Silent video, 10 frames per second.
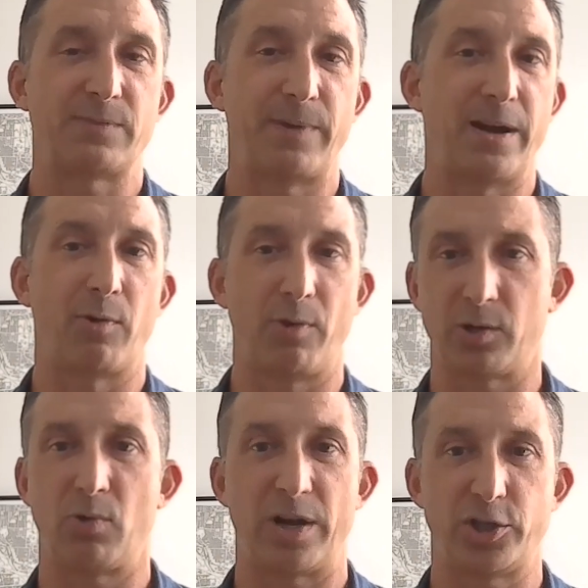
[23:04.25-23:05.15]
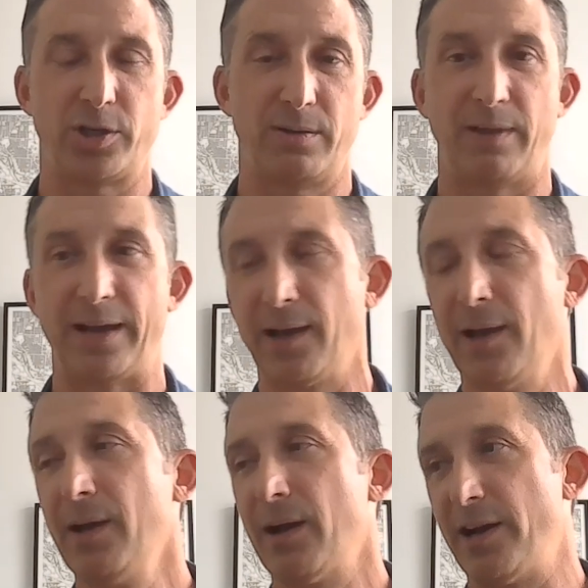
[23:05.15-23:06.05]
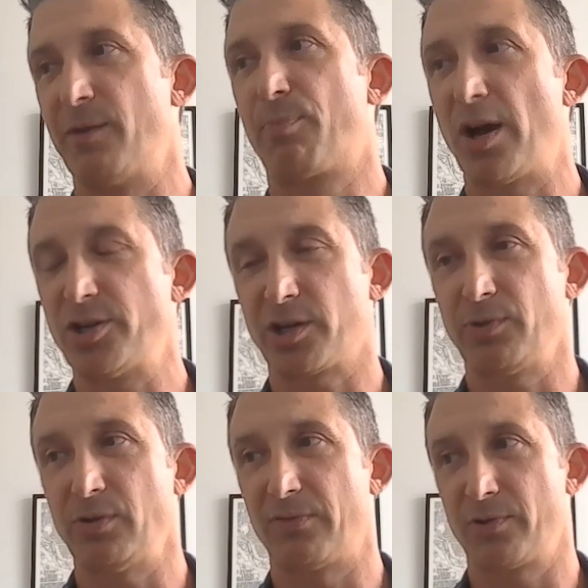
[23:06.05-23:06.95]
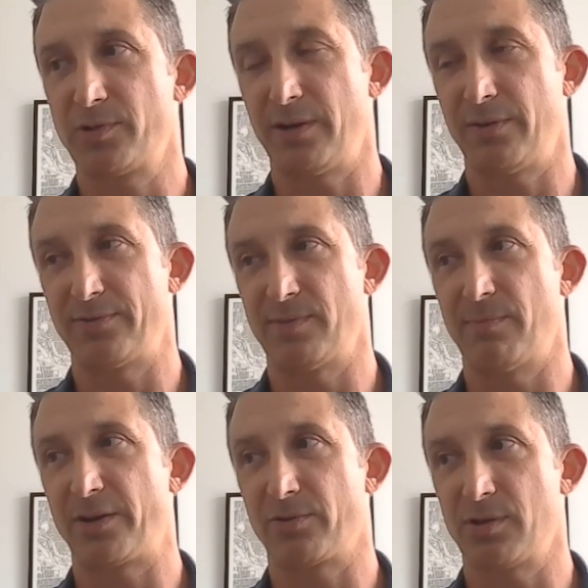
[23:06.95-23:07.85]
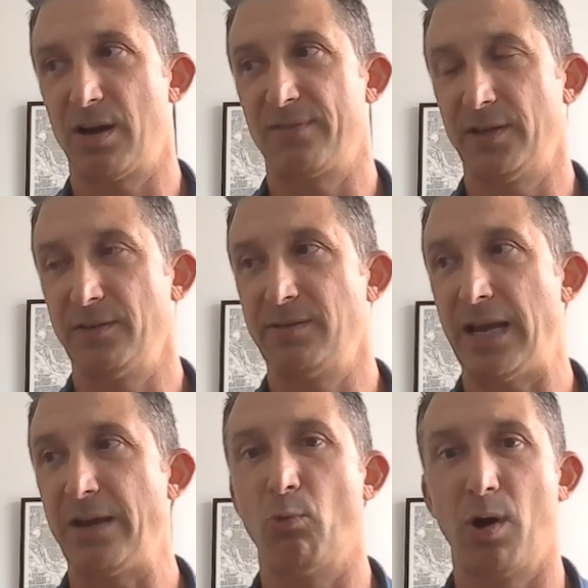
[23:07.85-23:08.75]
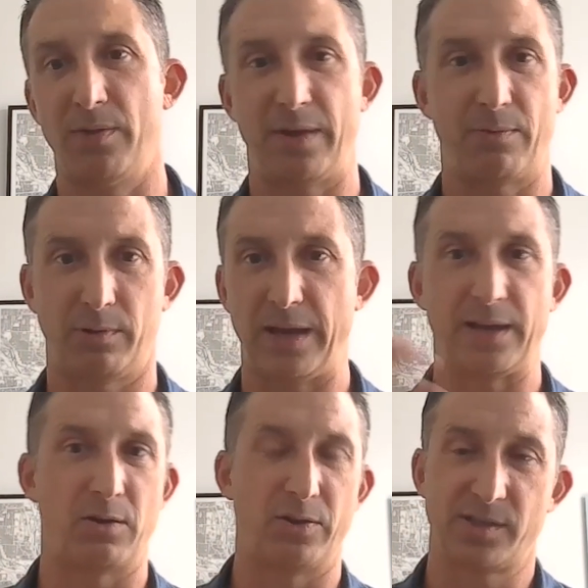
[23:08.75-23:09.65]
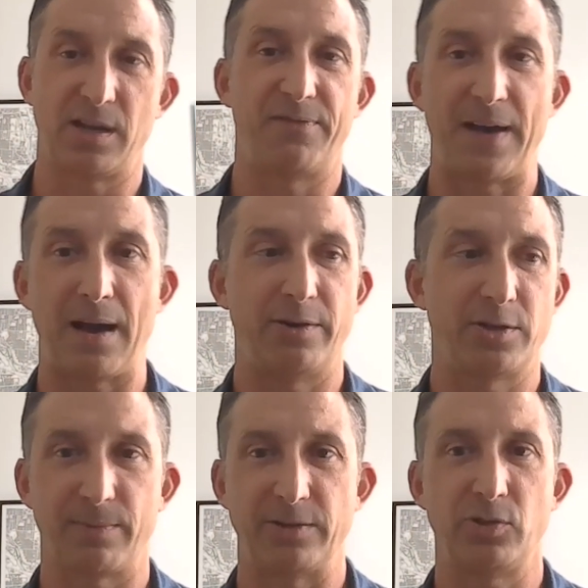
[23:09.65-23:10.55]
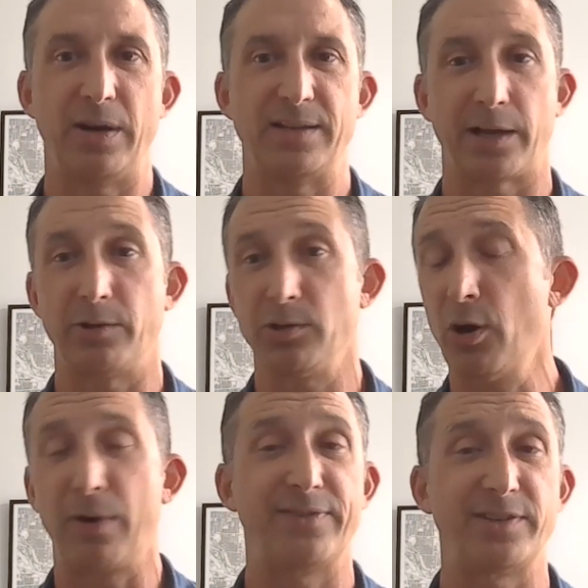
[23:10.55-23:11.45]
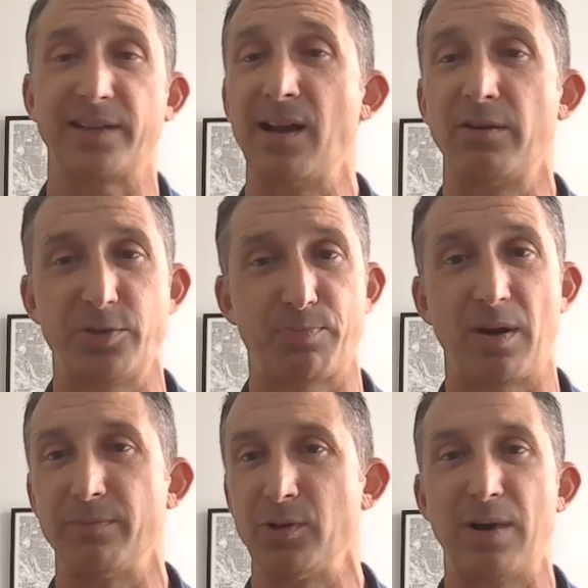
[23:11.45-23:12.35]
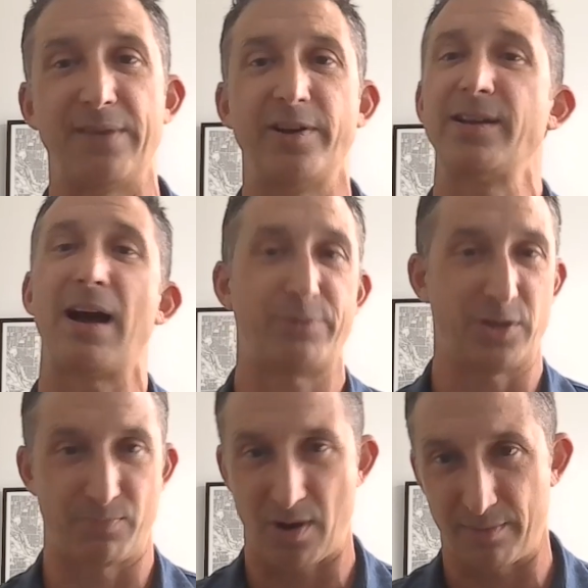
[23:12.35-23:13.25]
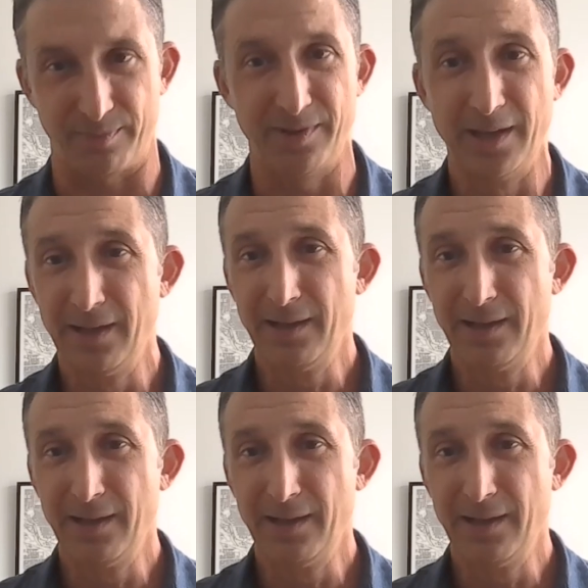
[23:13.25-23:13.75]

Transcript: That's my number one question. Like I did a project with a university when I was at Microsoft, and day one they were laying all this stuff out, and it took about 2 days. I go, you don't have a technology problem, you have an adoption problem.